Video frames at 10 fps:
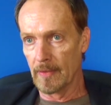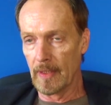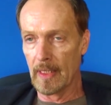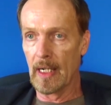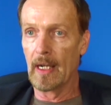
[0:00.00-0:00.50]

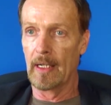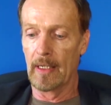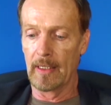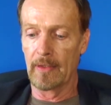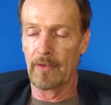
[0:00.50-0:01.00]
And
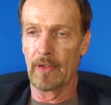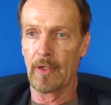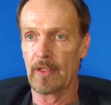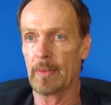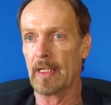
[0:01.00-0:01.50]
I consider
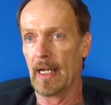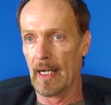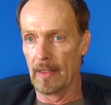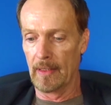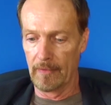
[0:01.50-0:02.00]
that to be
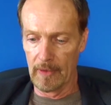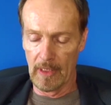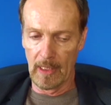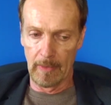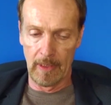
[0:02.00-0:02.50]
out of
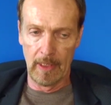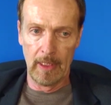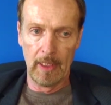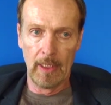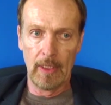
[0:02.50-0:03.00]
alignment.
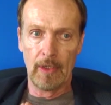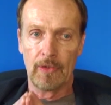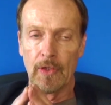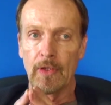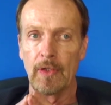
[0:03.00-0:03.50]

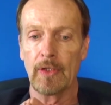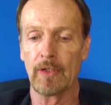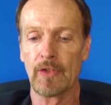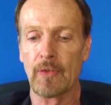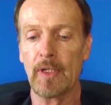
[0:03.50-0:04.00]
So
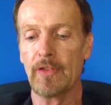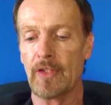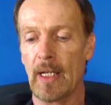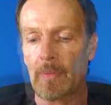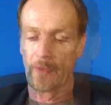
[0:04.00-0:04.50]
there's three
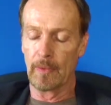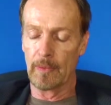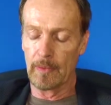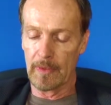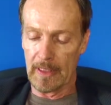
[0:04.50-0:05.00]
steps
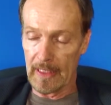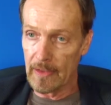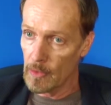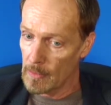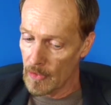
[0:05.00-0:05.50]
to get
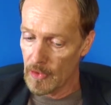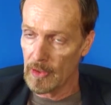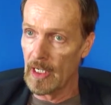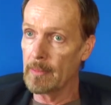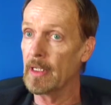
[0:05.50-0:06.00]
into emotional
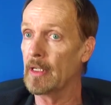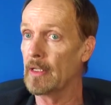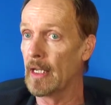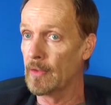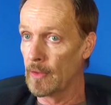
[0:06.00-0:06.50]

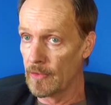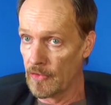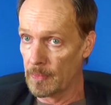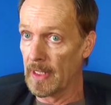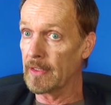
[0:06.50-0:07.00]
alignment and learn to
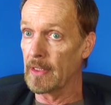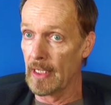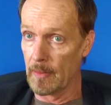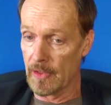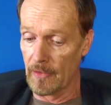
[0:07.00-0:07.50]
speak the
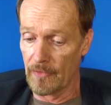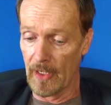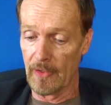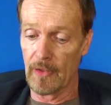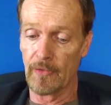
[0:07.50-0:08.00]
language of the
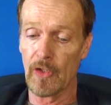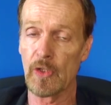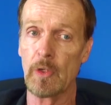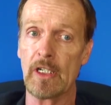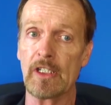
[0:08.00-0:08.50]
face. The
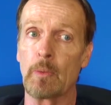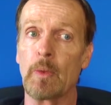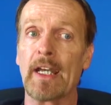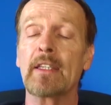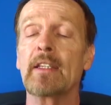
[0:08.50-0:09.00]
first one is
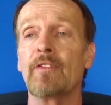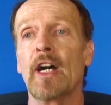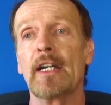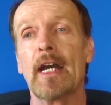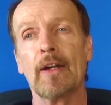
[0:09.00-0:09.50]
we have to
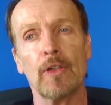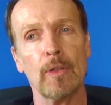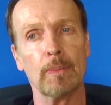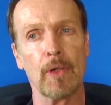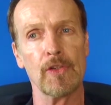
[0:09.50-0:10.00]
define how
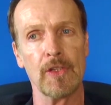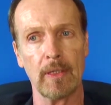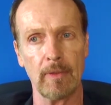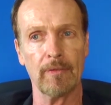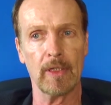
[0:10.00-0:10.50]
you
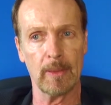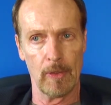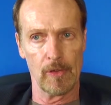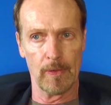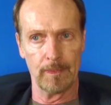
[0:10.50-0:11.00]
personally reveal
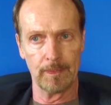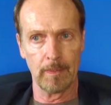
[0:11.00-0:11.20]
emotion.